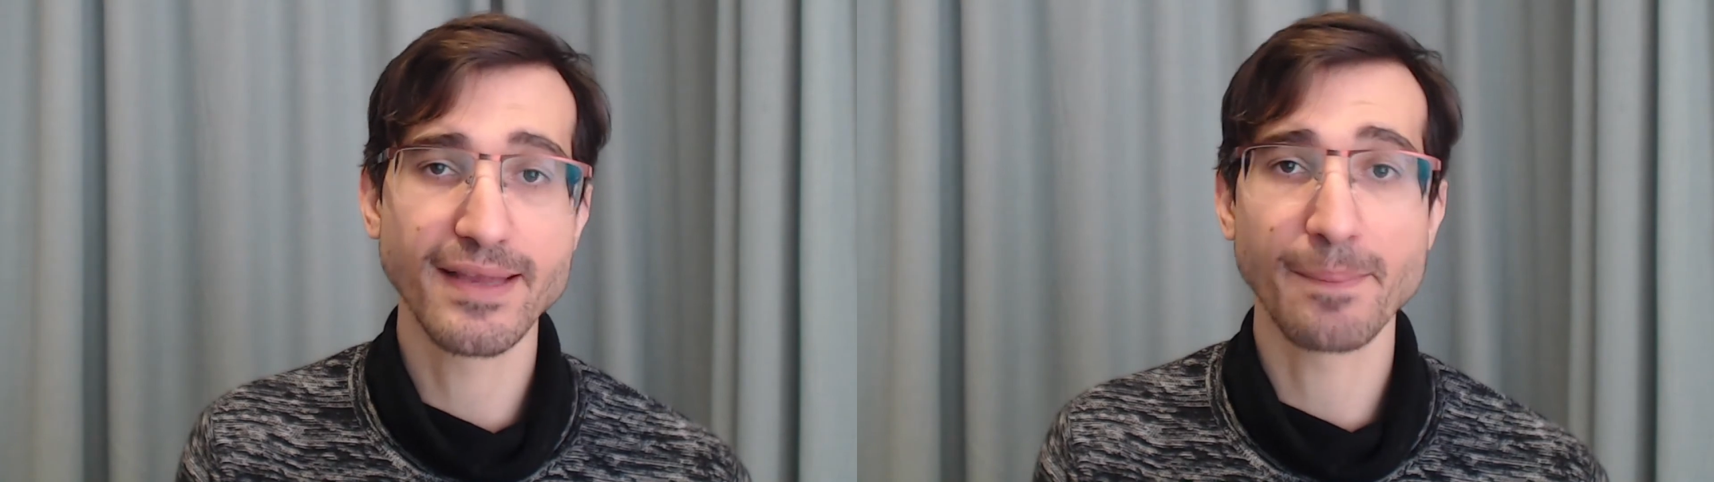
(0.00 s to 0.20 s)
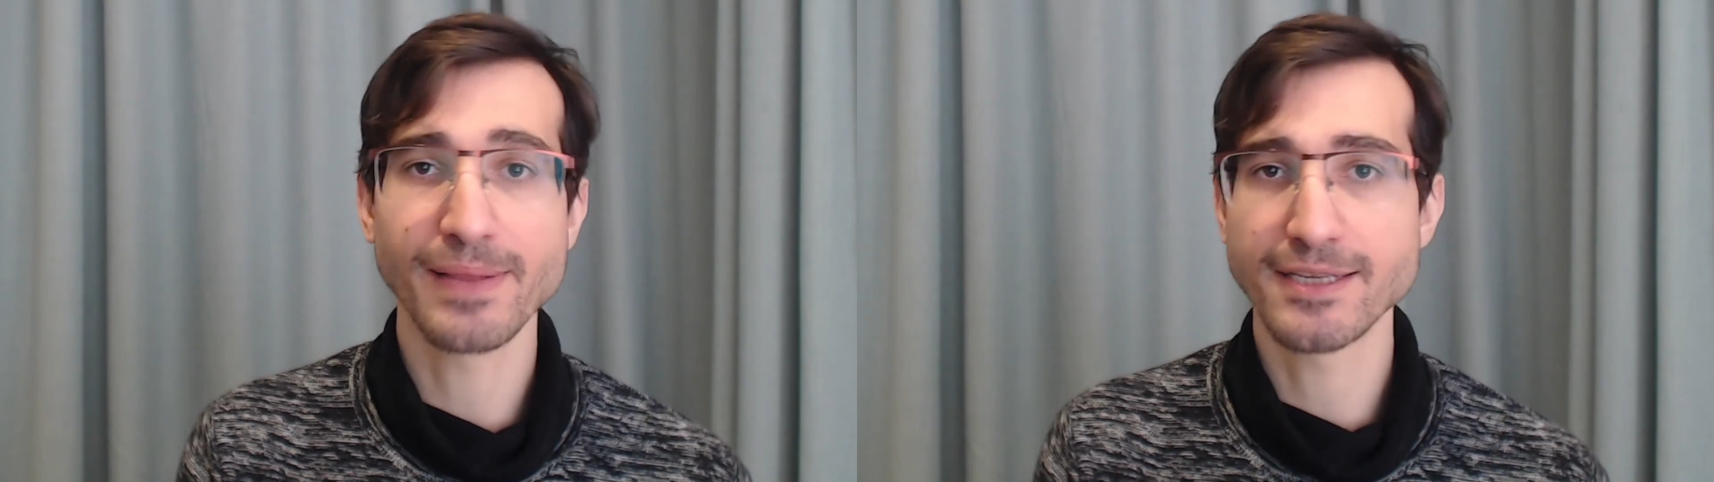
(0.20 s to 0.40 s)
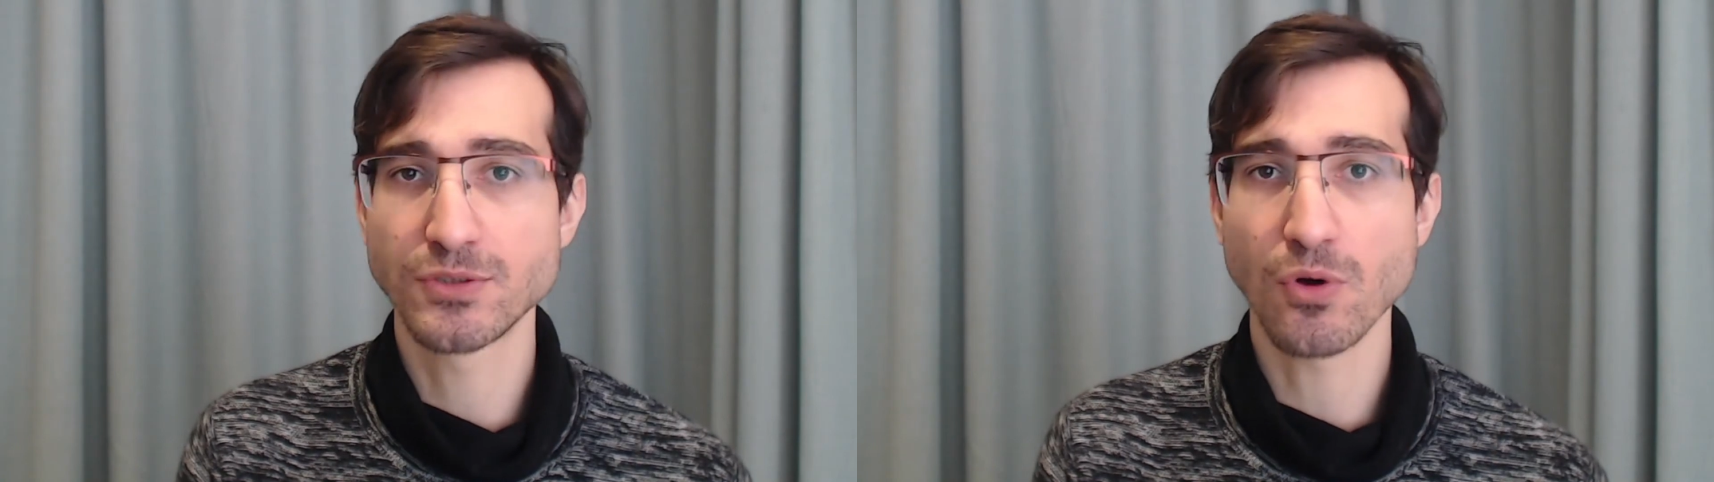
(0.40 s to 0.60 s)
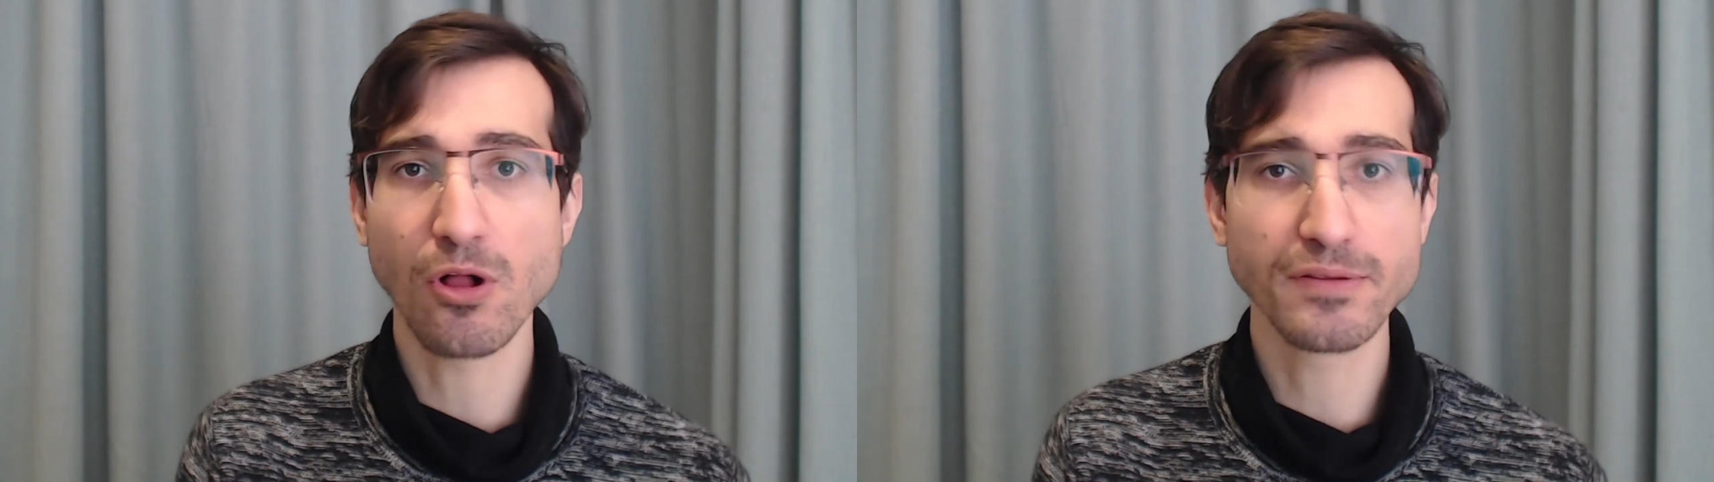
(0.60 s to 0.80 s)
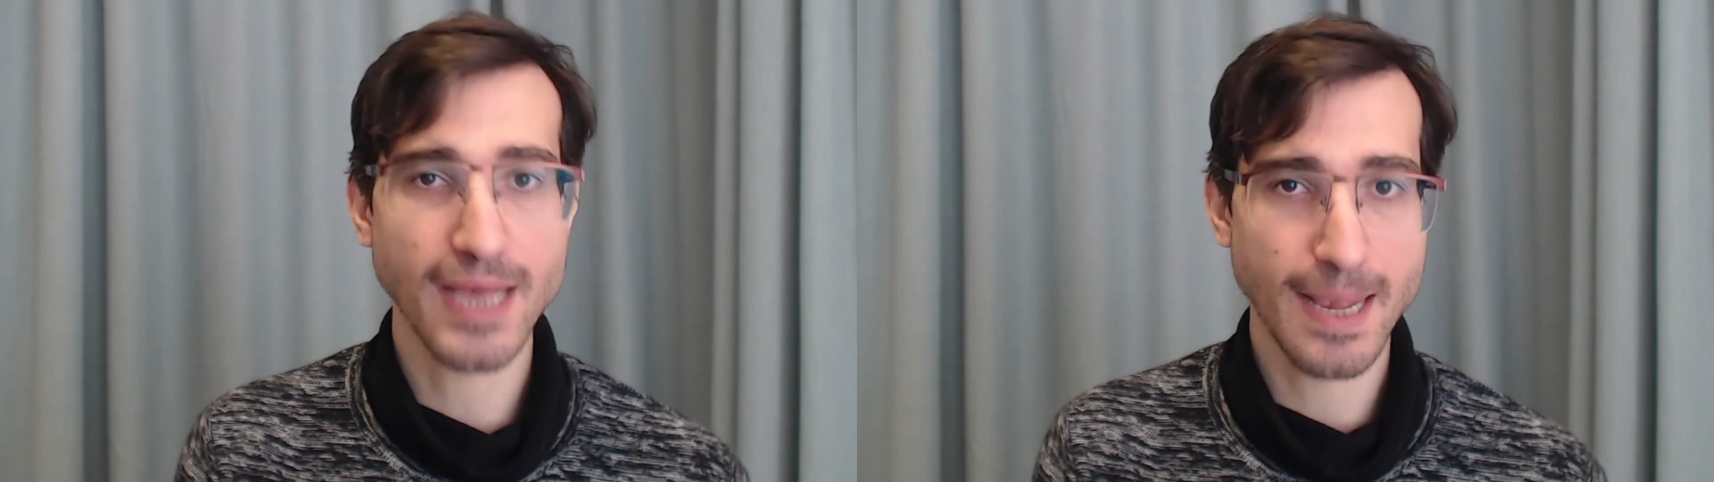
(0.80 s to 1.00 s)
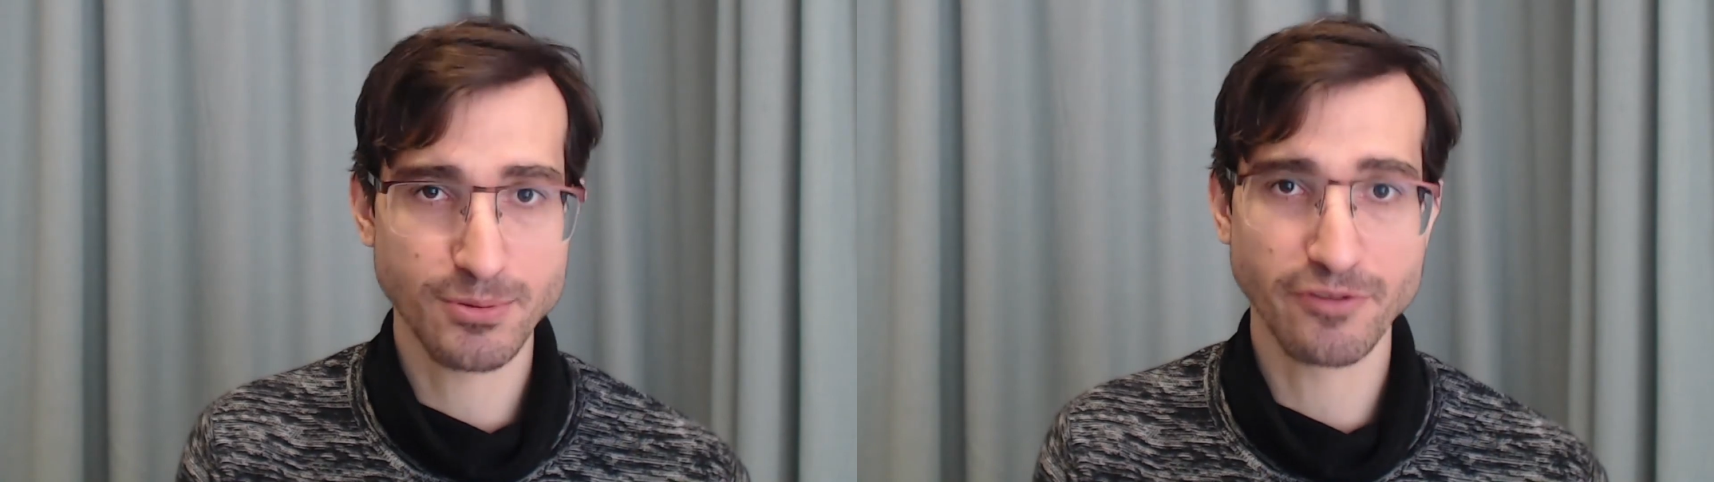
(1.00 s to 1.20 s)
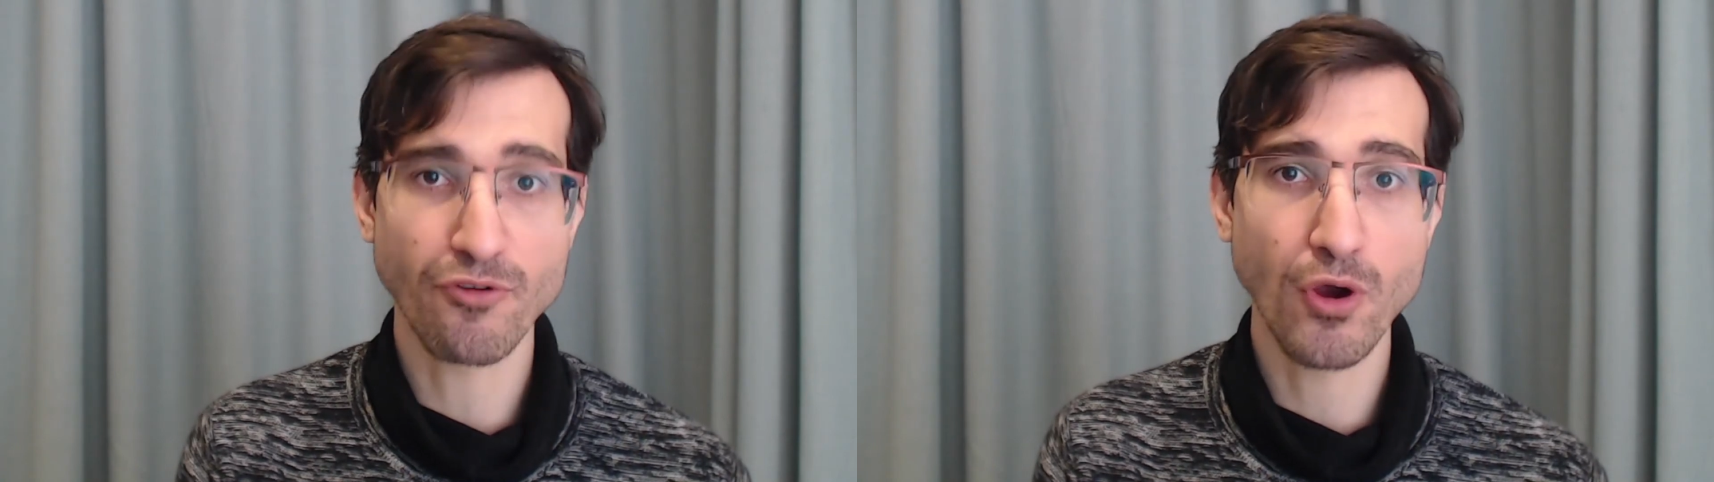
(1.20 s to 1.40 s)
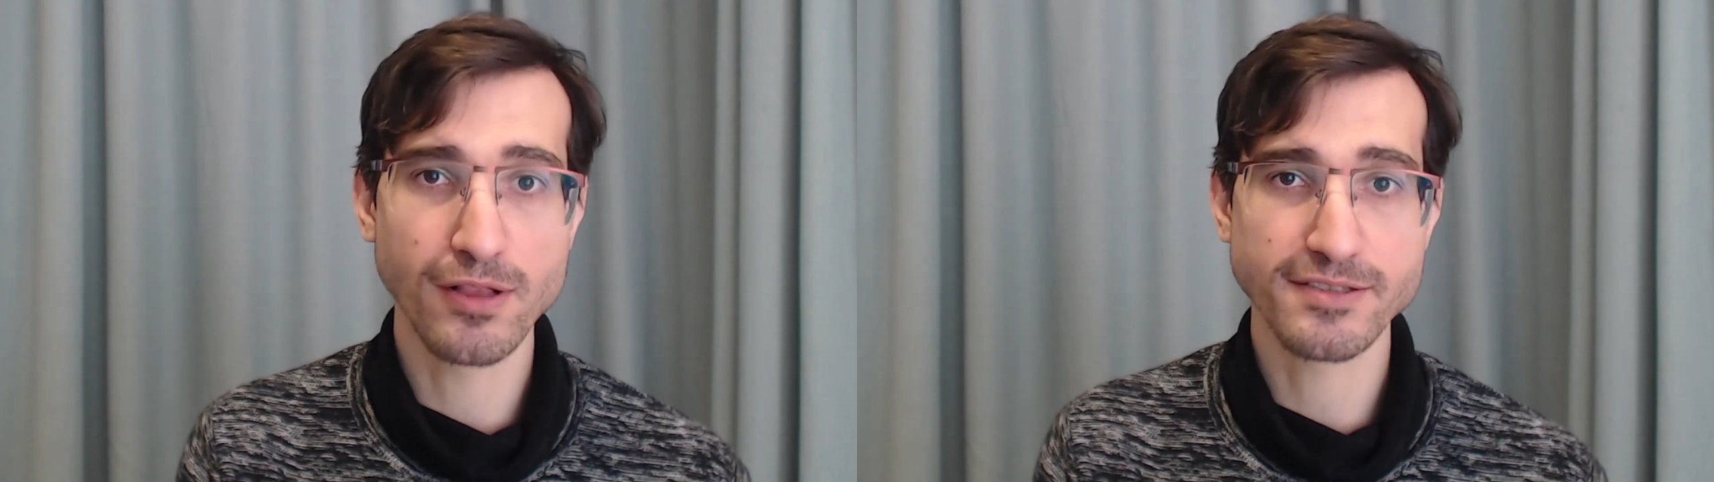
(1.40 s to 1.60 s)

applies to all types of oils.